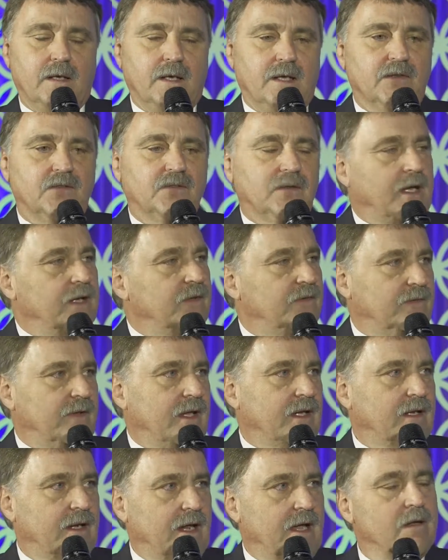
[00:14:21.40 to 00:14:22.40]
insights
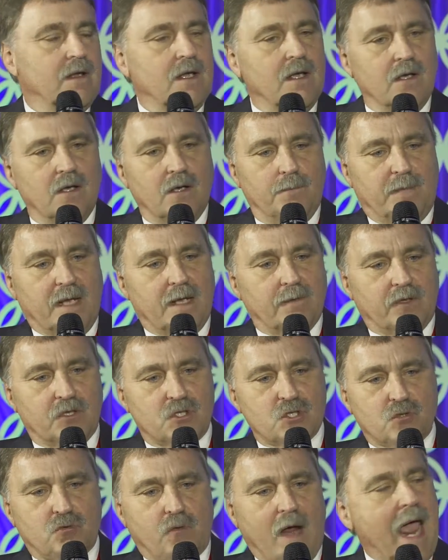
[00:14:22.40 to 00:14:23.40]
that can be able
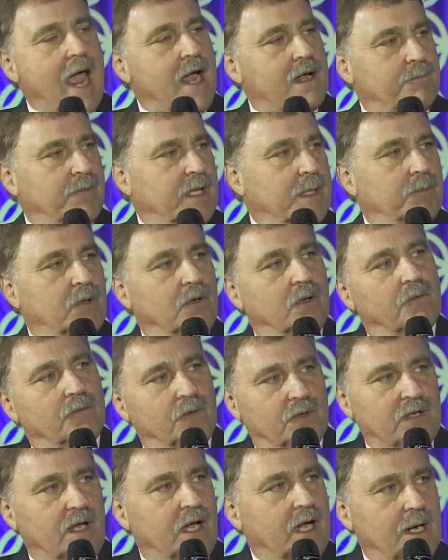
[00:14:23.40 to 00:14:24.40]
to track people
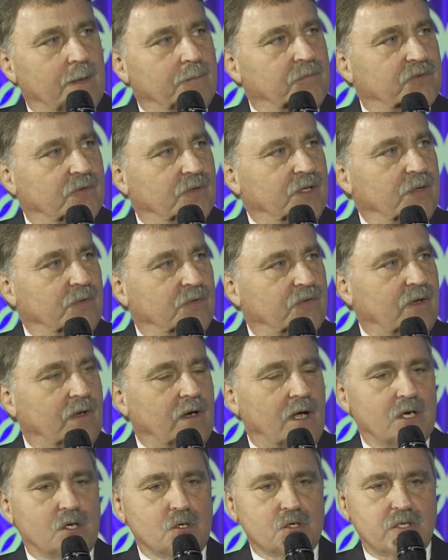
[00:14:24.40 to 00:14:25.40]
over time, so you
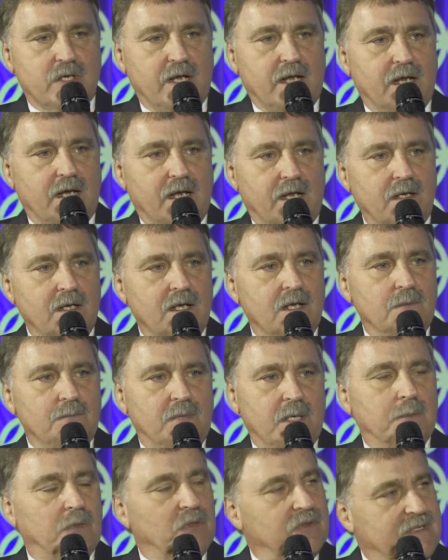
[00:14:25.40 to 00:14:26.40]
start understanding
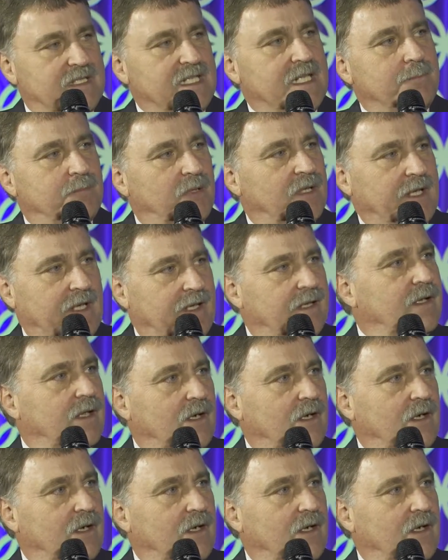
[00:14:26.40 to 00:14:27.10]
people deeply,